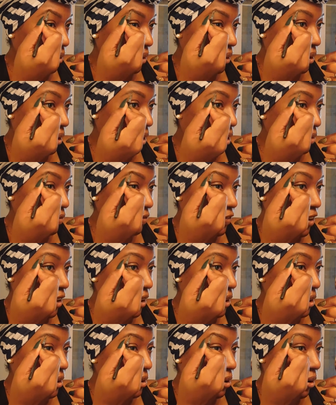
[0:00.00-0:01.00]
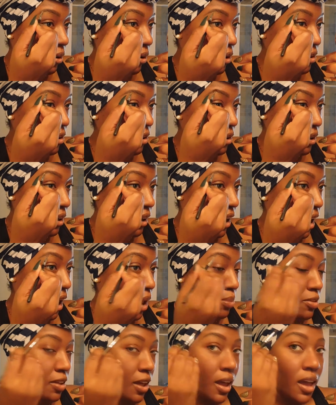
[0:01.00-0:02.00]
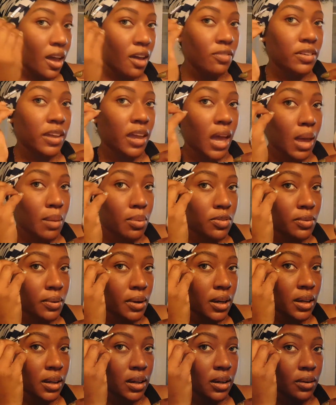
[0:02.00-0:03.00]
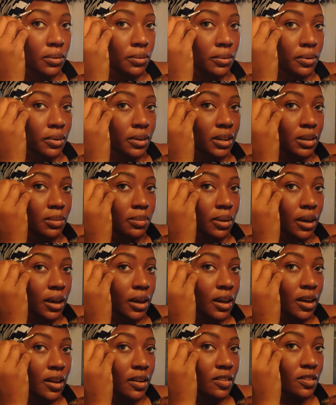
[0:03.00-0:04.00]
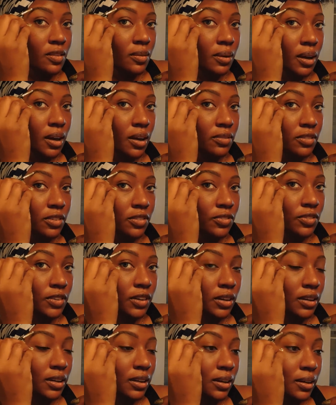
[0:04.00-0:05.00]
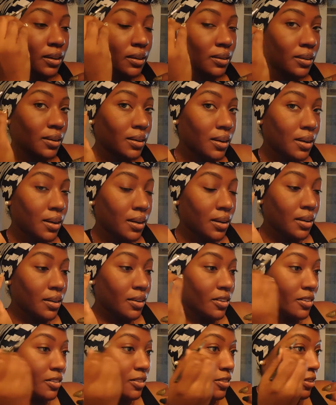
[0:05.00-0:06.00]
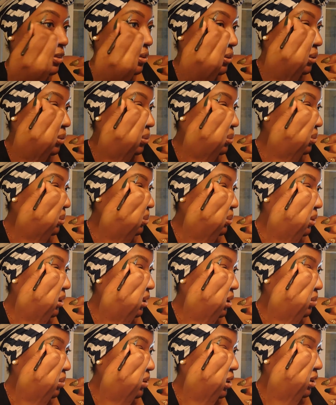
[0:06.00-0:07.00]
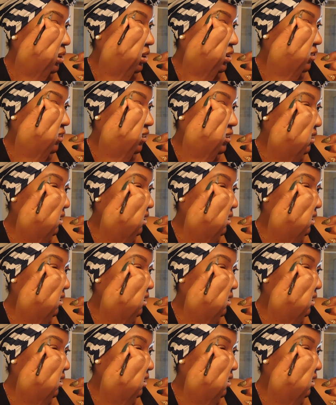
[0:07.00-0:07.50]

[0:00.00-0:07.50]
And fill in all your gaps. I have gaps right here really bad, so I have to fill in. So when I'm in different